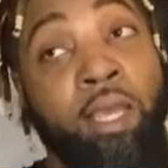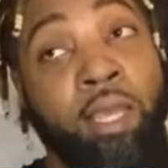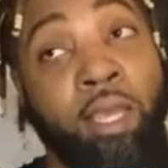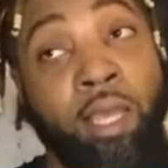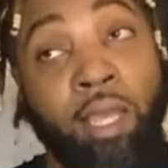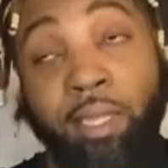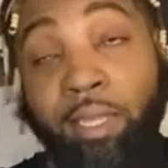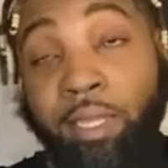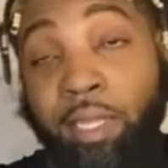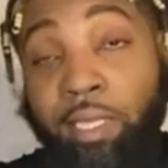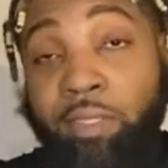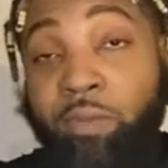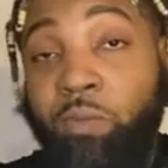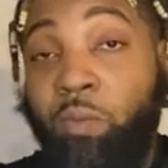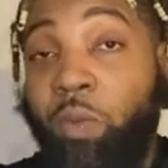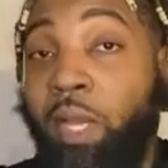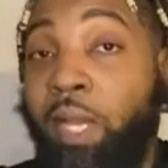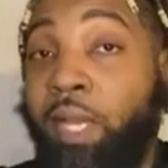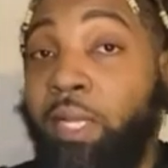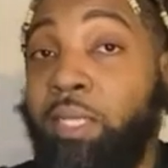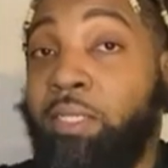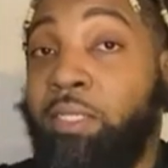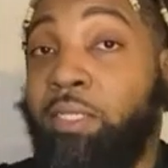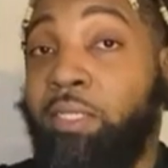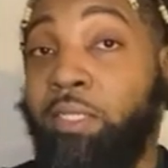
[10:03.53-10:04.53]
that's
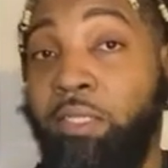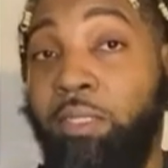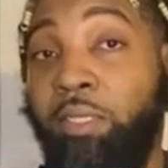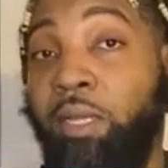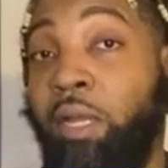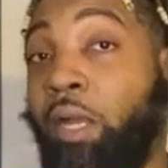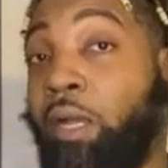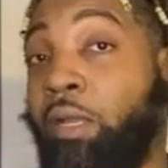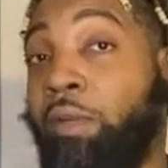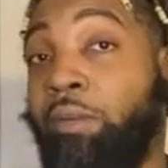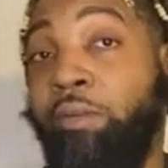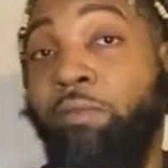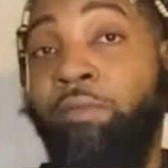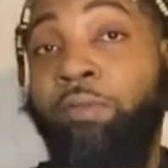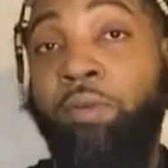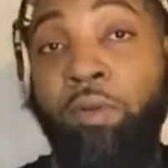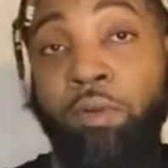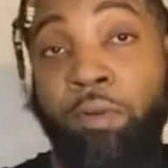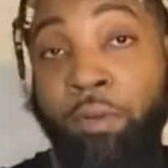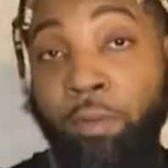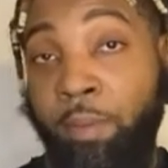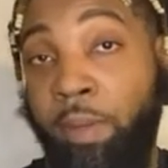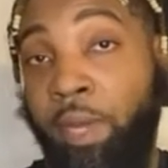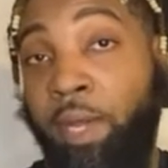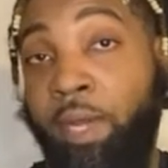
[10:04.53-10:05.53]
why she's called the
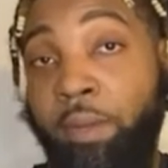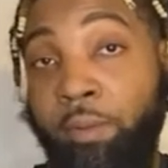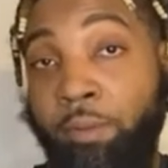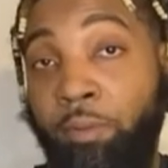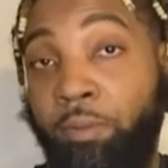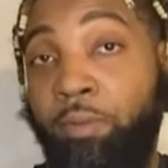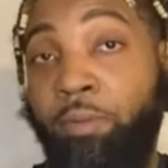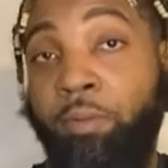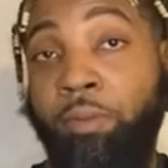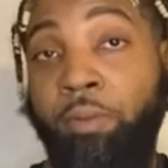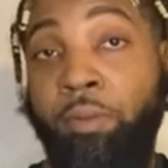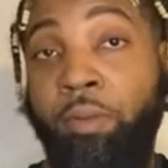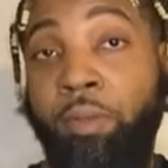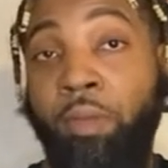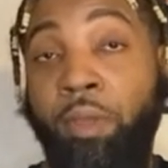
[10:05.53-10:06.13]
vocal Bible.